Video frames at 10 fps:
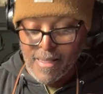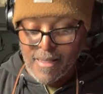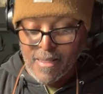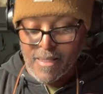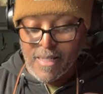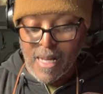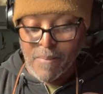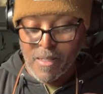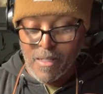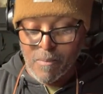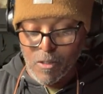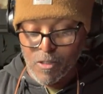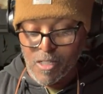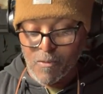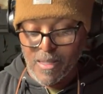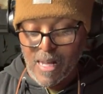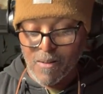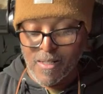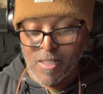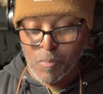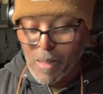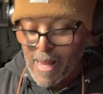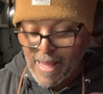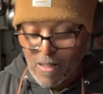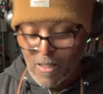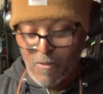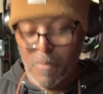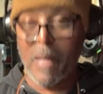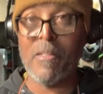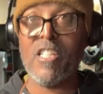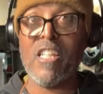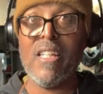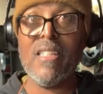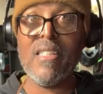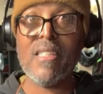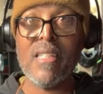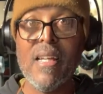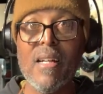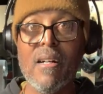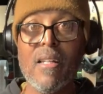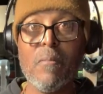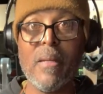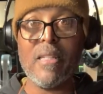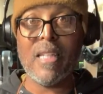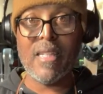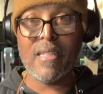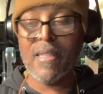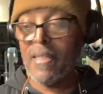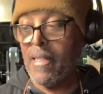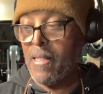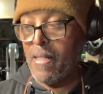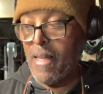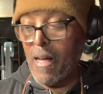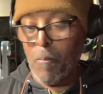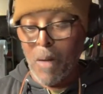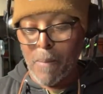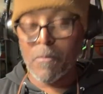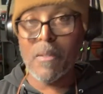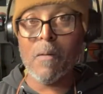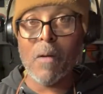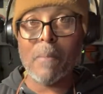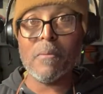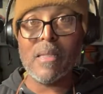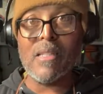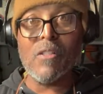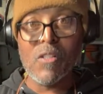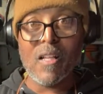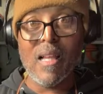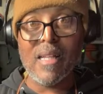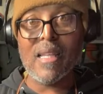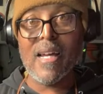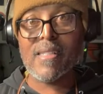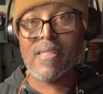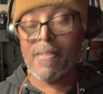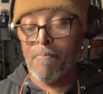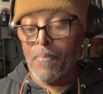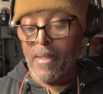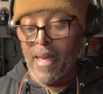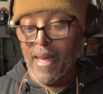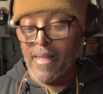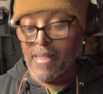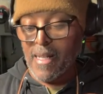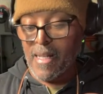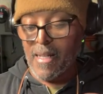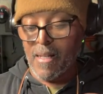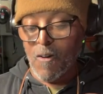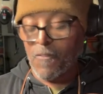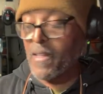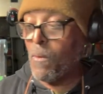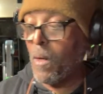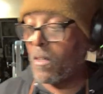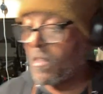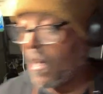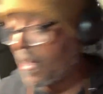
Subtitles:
the diamond emulsion without it spraying all over my machines. It'll be cleaner. I'll probably use a lot less. And hopefully it won't clog